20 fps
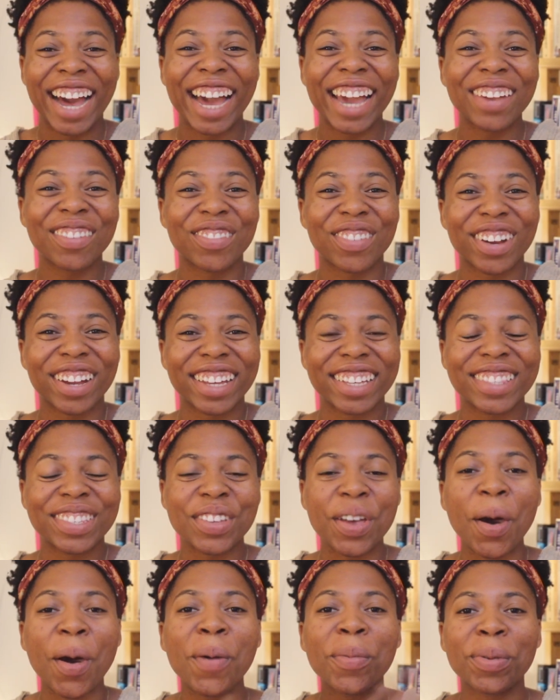Hi
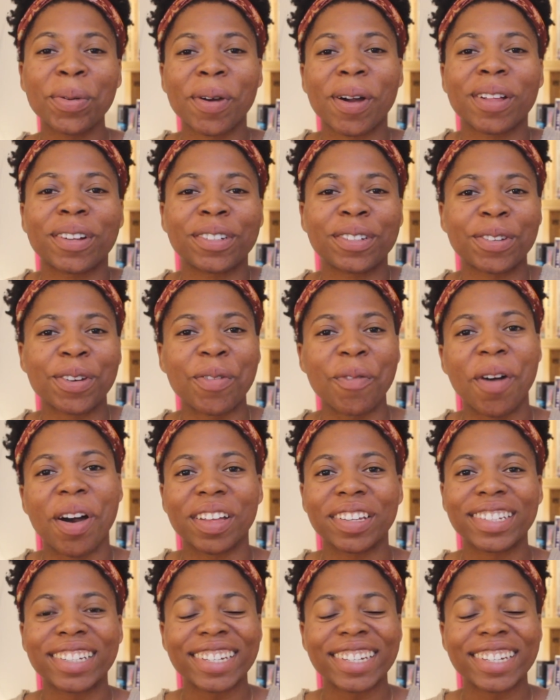friends, hope you all are doing well.